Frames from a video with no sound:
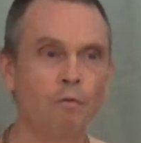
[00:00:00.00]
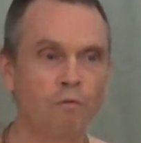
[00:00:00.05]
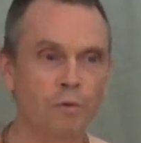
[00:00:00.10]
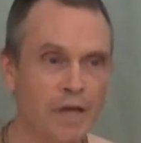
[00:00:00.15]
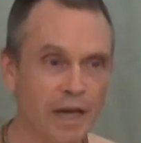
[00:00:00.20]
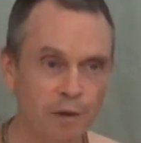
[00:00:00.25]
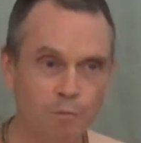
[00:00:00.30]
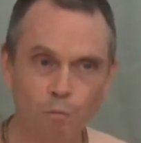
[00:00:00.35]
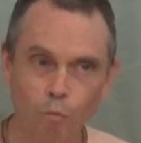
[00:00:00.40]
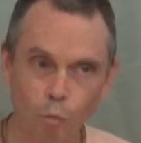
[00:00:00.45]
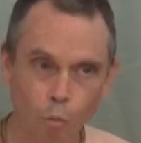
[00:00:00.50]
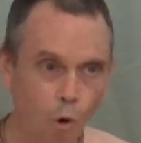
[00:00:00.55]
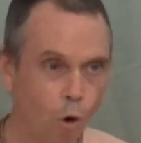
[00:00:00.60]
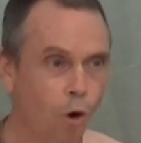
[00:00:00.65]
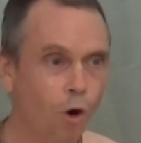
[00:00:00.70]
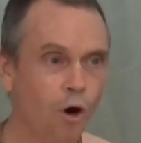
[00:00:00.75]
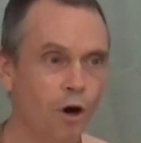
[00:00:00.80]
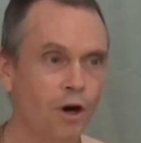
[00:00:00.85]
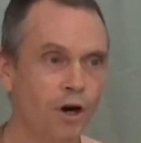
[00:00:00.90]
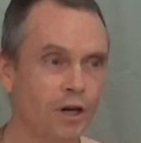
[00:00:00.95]
get
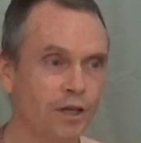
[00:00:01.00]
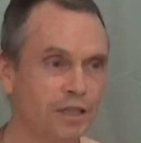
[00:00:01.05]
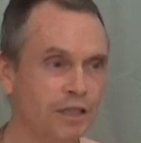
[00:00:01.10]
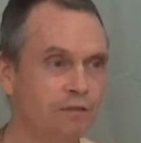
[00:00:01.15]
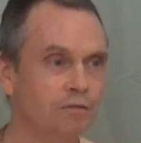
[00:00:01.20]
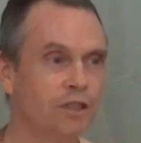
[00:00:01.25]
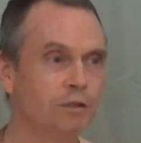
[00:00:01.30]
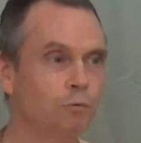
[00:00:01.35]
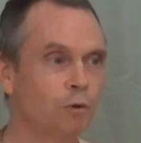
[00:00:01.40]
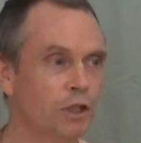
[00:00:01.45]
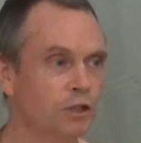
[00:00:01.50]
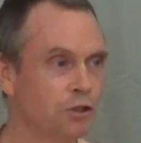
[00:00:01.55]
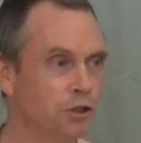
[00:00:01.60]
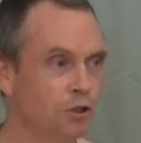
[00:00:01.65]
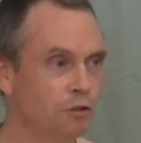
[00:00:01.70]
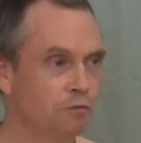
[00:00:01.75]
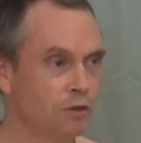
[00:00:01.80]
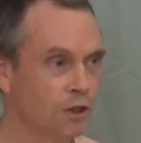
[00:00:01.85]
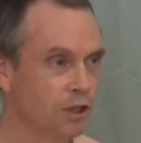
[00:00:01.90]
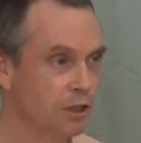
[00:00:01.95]
more, even when
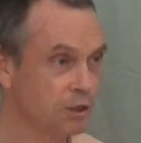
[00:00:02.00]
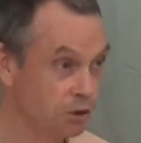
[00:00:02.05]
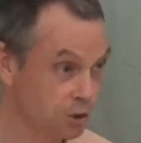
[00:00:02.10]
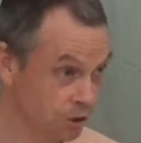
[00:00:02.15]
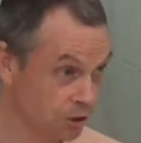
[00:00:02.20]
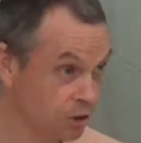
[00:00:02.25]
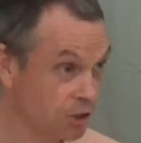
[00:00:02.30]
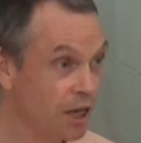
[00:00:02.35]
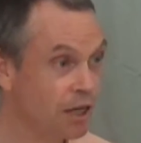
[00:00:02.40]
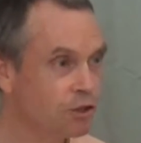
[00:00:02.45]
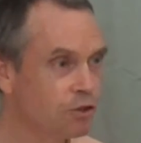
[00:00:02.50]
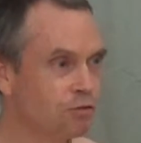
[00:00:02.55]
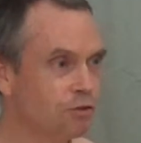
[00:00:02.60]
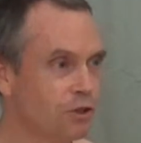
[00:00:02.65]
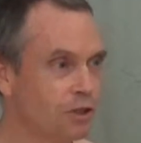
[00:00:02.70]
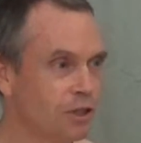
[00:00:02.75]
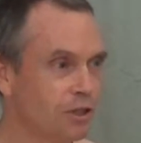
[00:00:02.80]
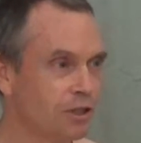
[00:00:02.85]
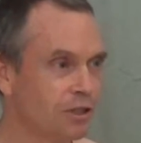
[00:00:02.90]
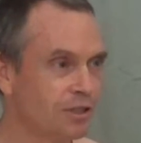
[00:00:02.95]
you're very
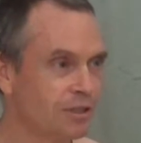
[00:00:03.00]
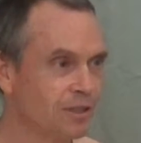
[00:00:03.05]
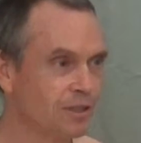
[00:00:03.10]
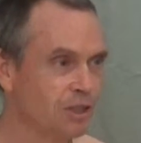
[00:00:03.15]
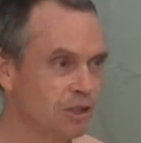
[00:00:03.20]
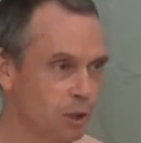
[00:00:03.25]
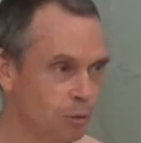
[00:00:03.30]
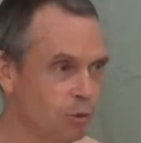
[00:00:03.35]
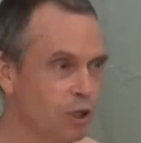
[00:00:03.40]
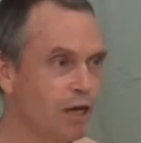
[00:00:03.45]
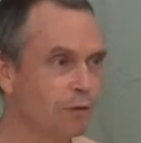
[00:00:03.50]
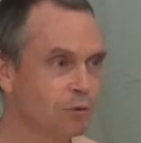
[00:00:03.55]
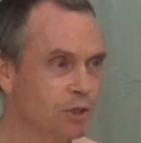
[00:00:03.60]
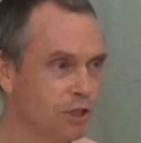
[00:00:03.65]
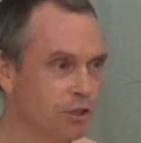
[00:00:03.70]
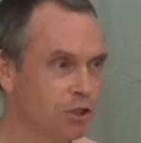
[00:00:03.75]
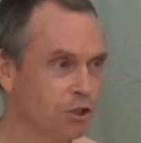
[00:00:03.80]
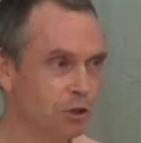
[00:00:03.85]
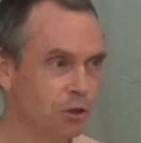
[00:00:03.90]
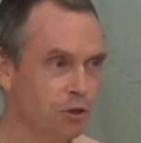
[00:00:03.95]
successful. Sometimes
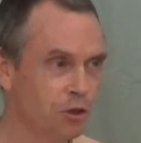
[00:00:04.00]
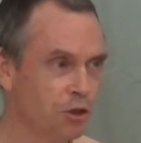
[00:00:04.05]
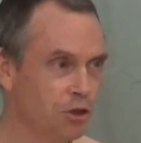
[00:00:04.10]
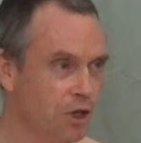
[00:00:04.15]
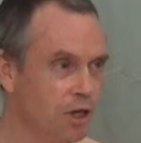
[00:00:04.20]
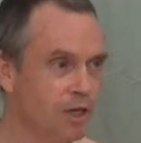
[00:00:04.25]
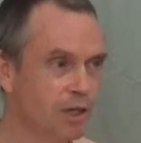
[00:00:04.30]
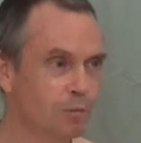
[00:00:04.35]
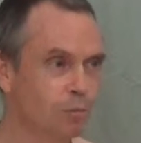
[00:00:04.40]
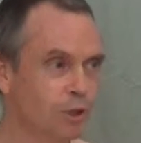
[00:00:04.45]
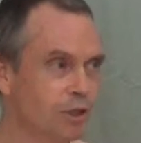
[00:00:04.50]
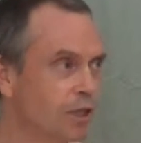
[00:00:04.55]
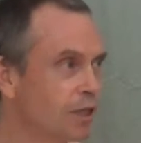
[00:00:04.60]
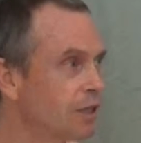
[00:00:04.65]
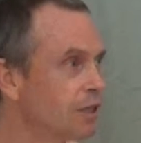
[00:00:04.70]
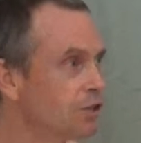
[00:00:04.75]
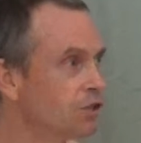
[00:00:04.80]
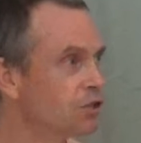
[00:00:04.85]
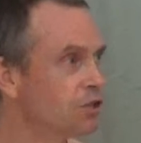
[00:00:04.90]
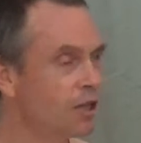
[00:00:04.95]
that's a good thing, but then
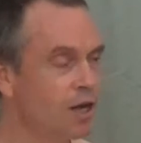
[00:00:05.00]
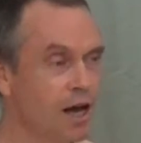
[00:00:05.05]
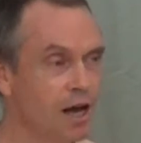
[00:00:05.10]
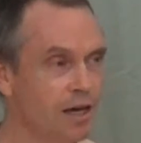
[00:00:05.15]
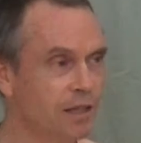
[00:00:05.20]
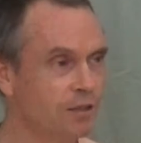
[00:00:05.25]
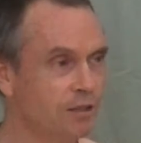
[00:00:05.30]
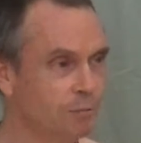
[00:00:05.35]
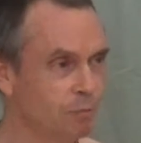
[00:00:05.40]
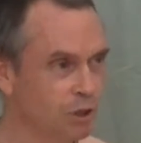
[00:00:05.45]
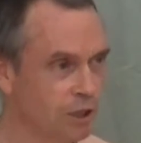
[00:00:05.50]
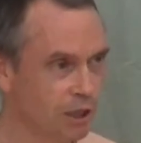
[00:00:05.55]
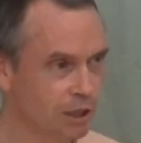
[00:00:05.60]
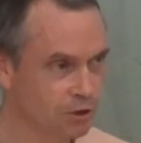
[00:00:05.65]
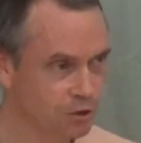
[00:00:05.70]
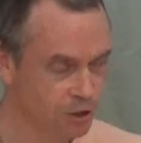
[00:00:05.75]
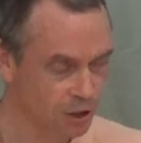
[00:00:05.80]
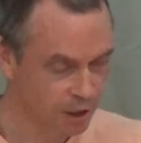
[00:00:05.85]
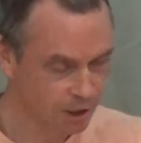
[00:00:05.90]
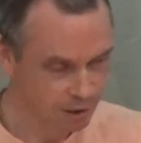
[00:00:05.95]
it's not,
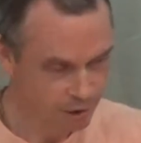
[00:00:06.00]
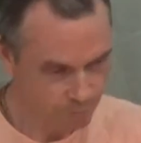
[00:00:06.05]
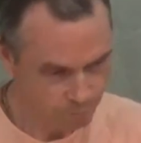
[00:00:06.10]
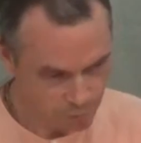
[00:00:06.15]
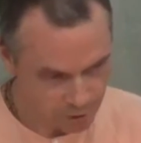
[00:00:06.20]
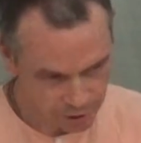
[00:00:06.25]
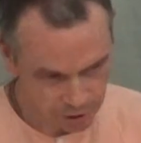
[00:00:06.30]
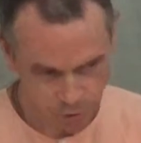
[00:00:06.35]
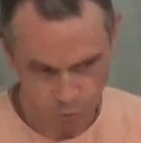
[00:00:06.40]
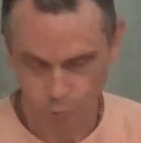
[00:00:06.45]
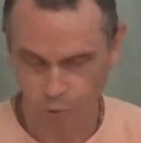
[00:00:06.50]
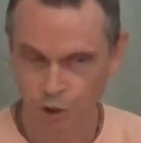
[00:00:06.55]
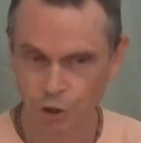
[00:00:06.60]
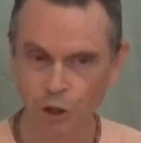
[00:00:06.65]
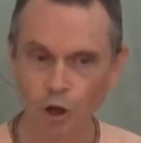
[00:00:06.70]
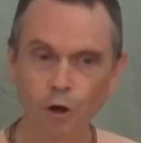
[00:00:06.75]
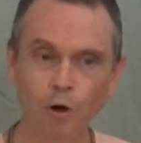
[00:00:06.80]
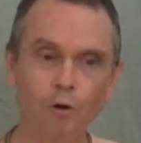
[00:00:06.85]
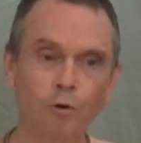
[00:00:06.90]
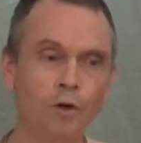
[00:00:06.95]
because we
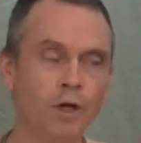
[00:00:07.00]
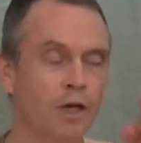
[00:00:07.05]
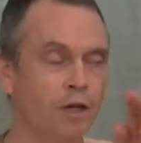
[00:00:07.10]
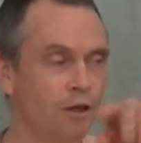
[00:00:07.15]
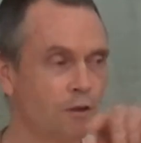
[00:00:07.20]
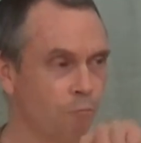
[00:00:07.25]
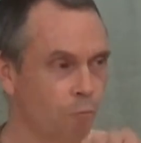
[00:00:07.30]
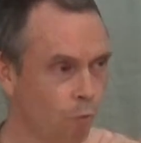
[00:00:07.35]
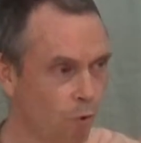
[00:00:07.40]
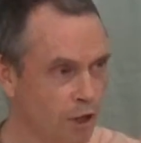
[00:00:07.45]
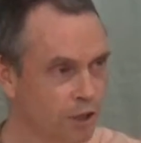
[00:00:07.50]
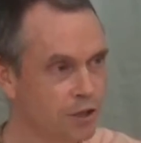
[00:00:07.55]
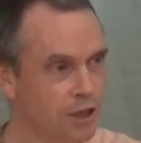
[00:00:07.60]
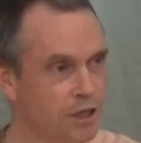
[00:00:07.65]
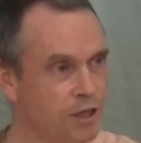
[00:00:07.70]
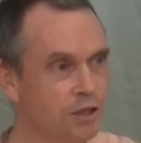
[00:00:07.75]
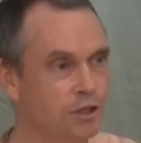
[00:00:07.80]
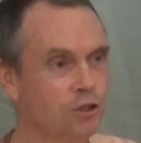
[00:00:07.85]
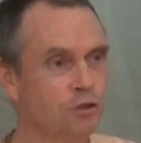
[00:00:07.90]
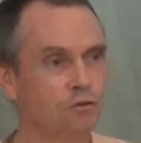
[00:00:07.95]
know one
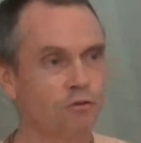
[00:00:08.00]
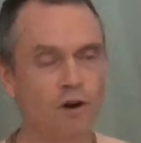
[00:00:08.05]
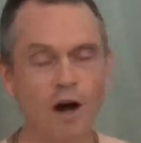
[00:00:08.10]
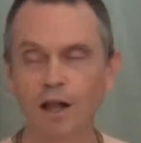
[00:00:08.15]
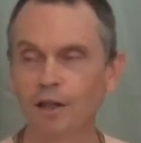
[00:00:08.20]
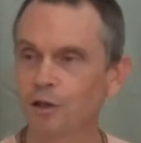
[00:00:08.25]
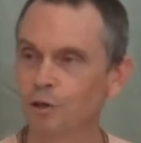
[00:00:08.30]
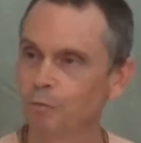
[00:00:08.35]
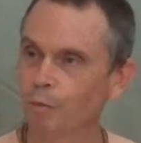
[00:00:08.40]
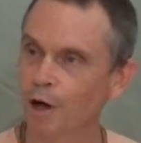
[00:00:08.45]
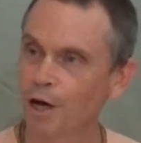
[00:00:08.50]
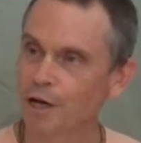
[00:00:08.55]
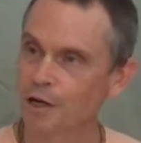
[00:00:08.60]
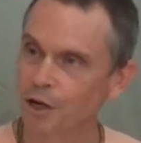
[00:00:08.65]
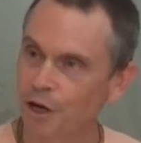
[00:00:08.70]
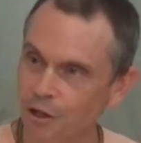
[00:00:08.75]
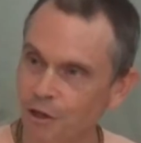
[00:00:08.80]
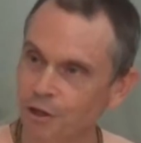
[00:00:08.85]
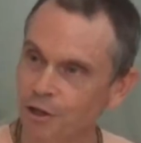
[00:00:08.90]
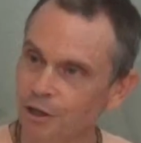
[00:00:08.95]
thing is followed by
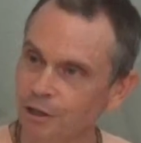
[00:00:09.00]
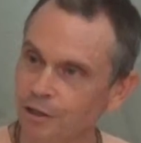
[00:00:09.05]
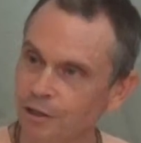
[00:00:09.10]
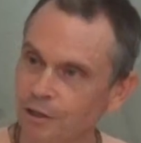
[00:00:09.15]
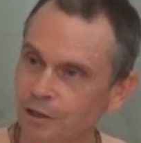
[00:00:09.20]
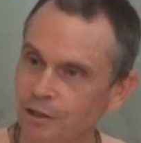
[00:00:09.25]
another,